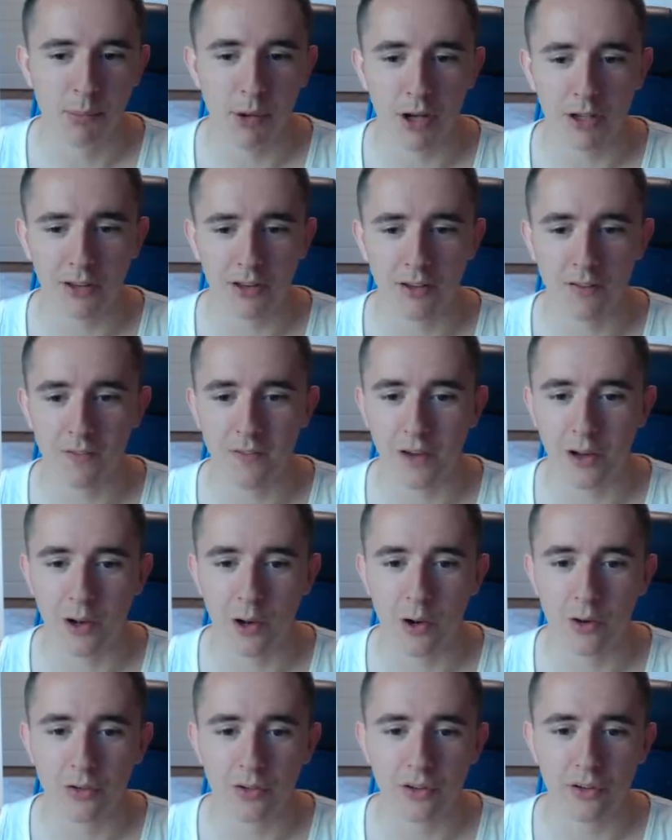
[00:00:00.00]
But the
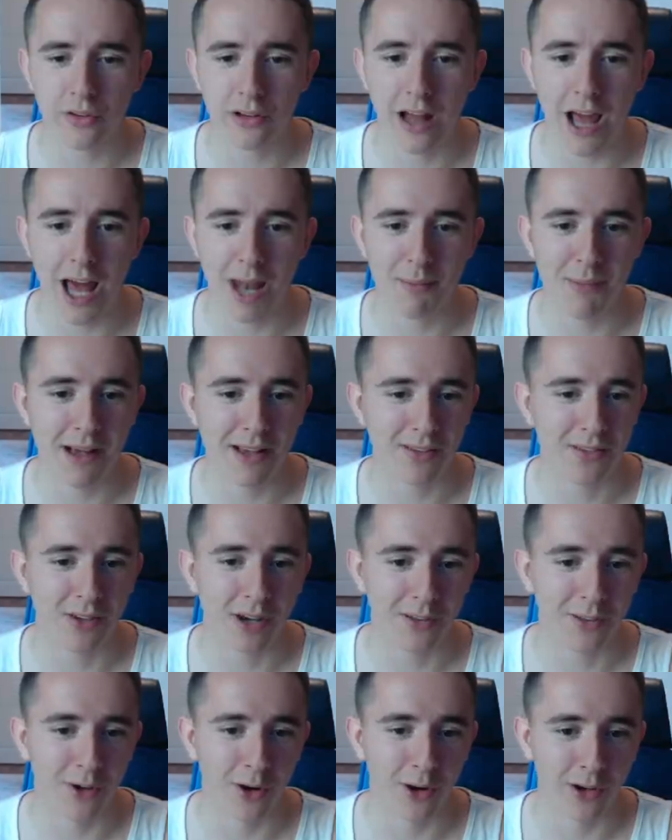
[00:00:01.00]
closest landmass
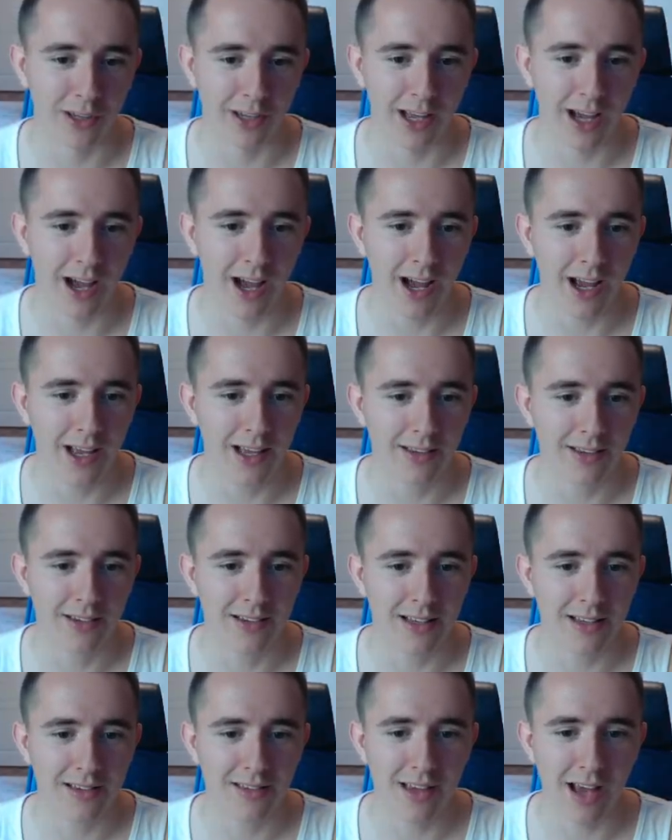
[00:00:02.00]
to Antarctica is
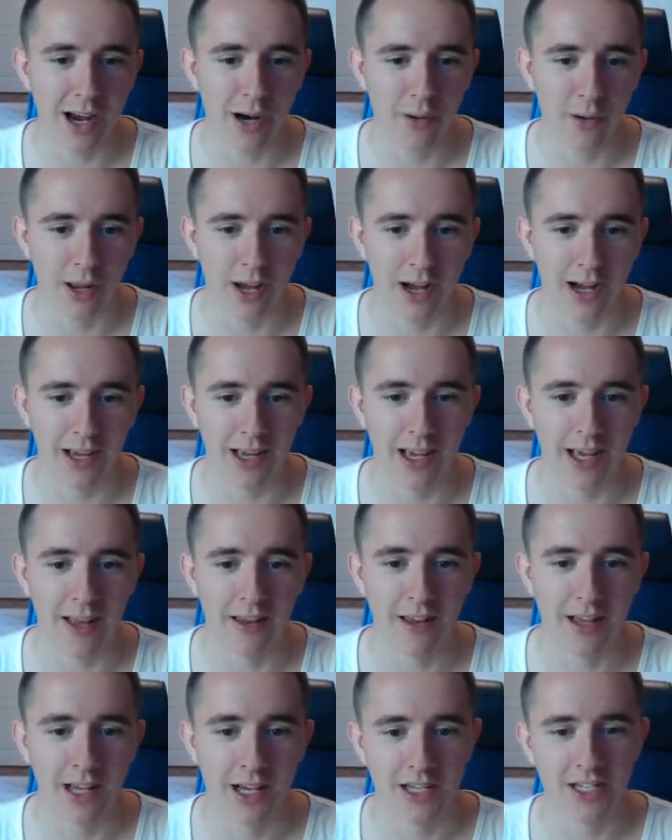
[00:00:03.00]
this area
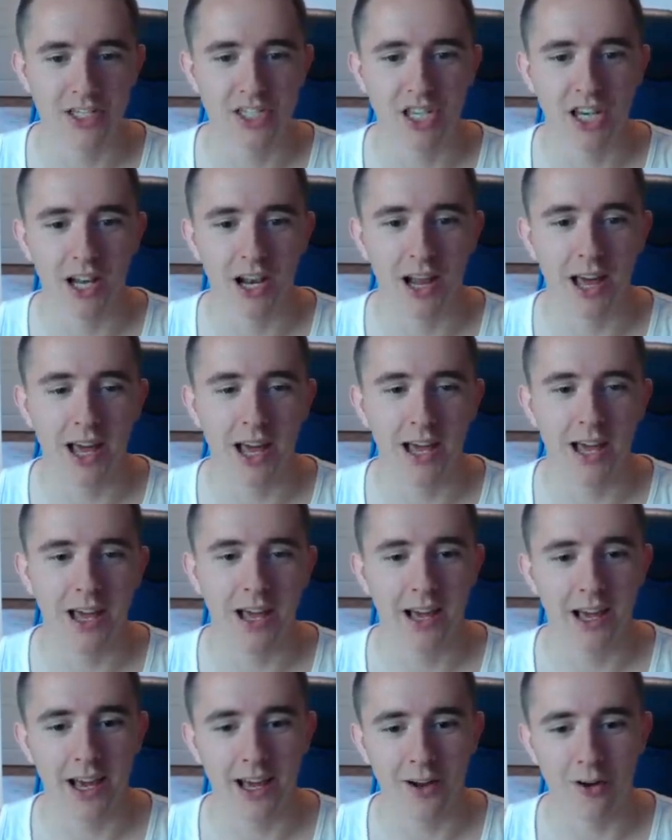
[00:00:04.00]
in
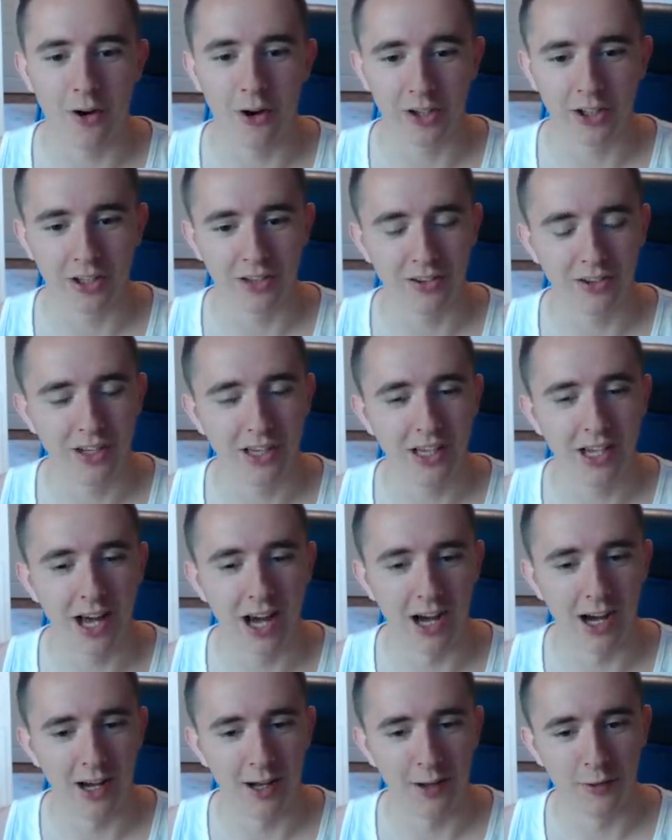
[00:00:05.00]
Chile and
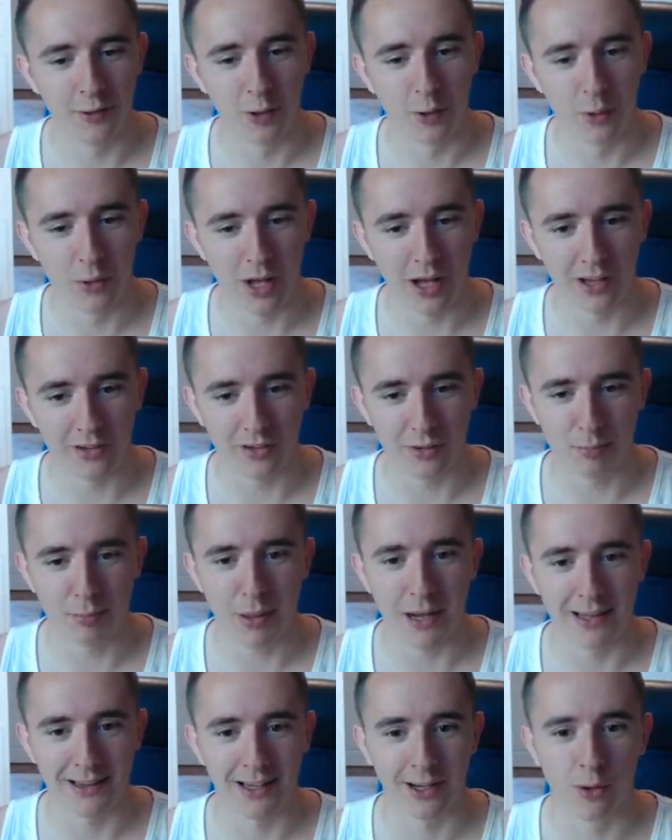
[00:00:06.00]
Argentina, known as
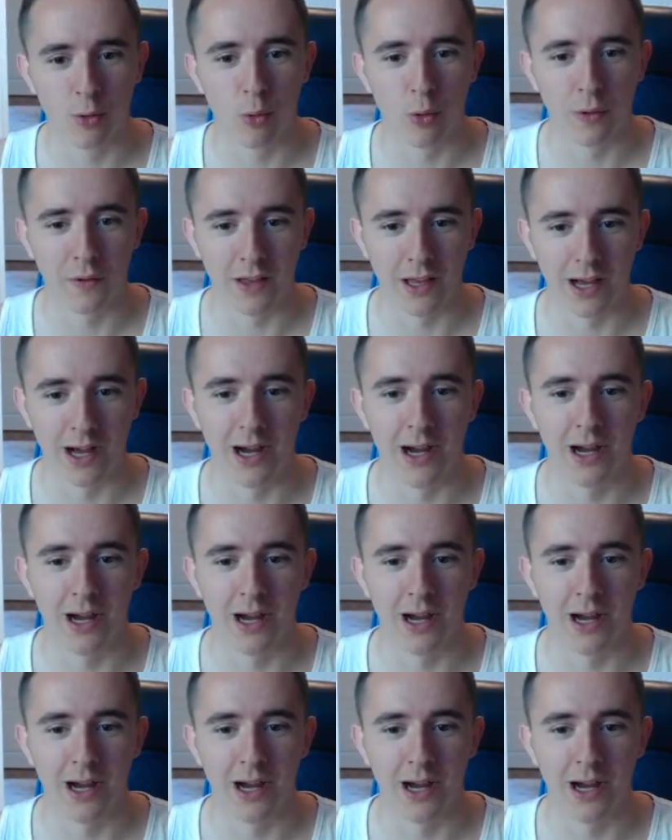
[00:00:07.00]
Patagonia.